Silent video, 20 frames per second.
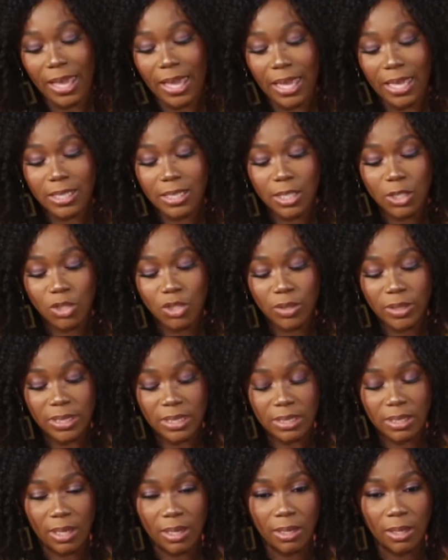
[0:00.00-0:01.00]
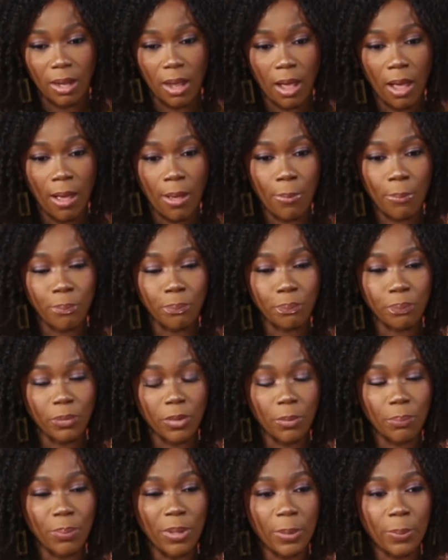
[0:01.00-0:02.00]
It's interesting.
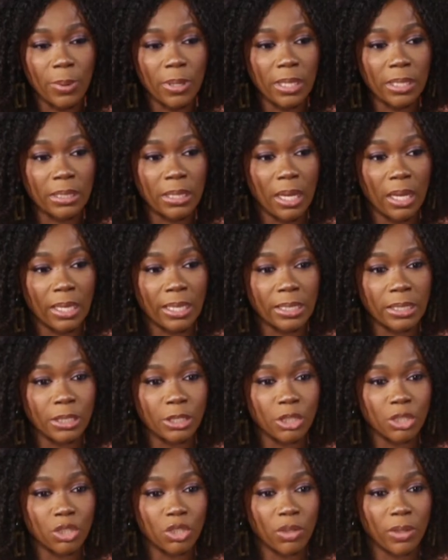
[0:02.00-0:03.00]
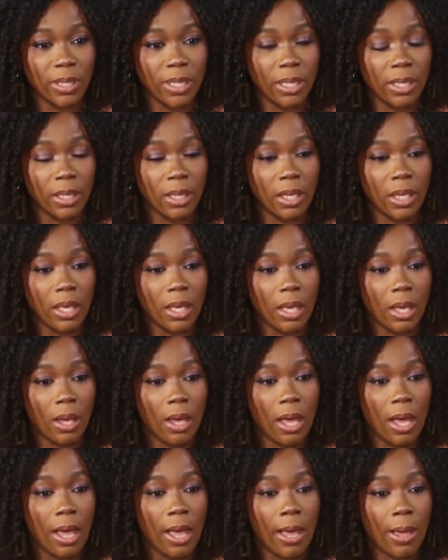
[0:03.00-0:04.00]
People in our industry,
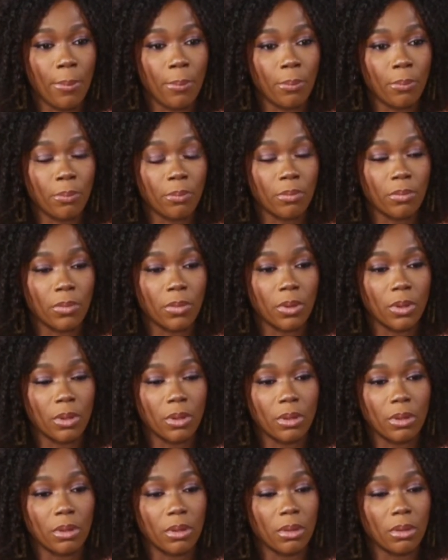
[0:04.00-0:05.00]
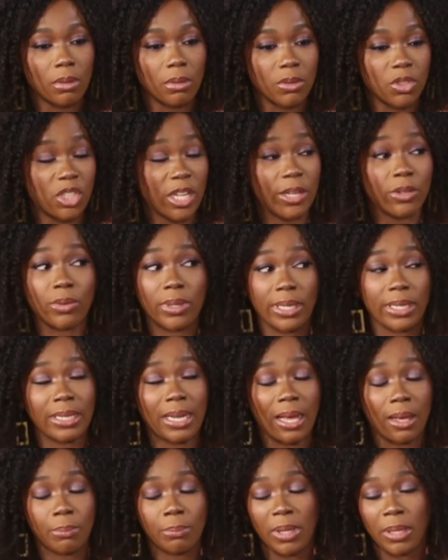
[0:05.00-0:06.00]
generally, and
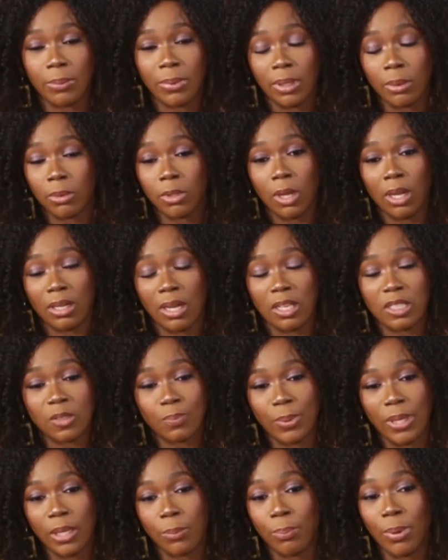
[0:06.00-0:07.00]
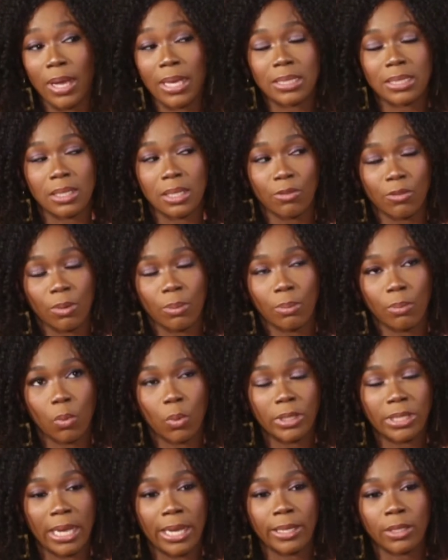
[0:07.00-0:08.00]
I'll speak personally from
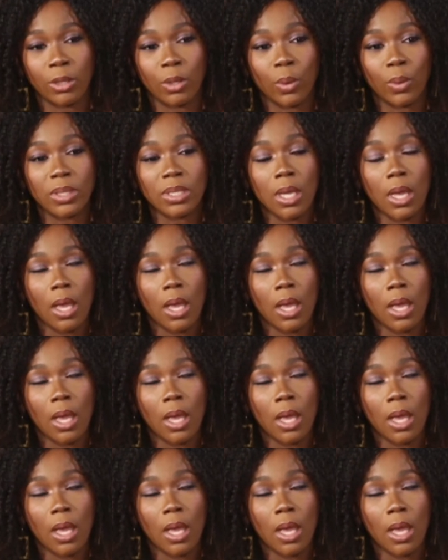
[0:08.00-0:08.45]
what I know,